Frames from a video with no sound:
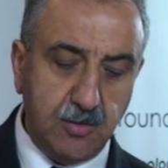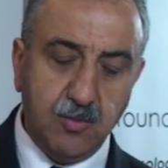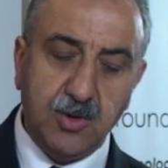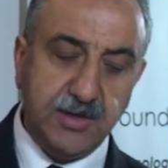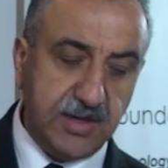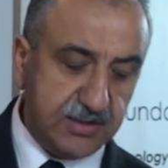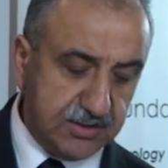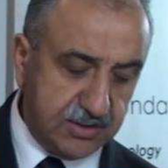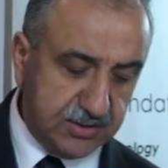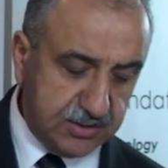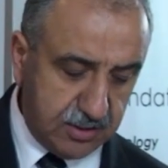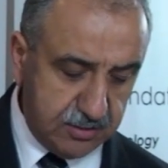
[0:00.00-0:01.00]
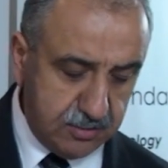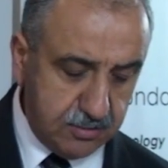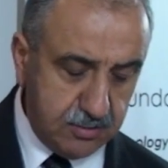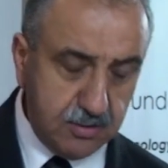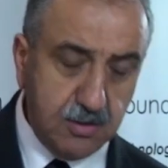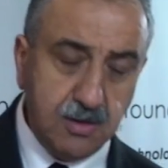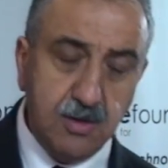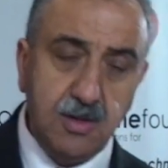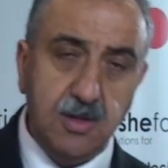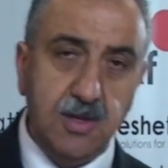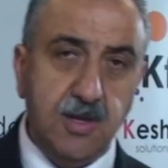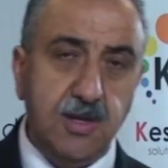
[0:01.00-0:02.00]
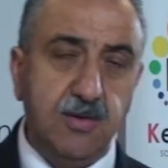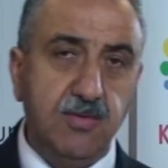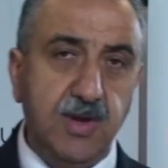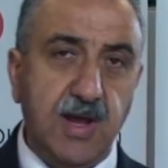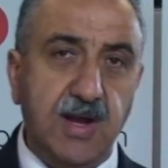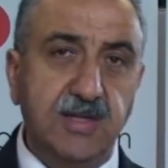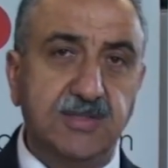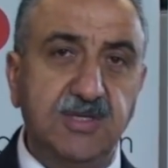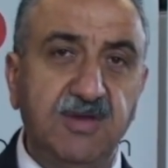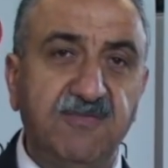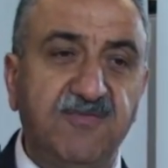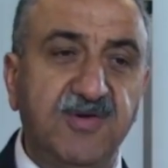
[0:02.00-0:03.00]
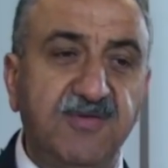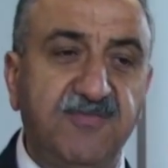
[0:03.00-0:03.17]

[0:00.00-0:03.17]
What has this done? In reality, for the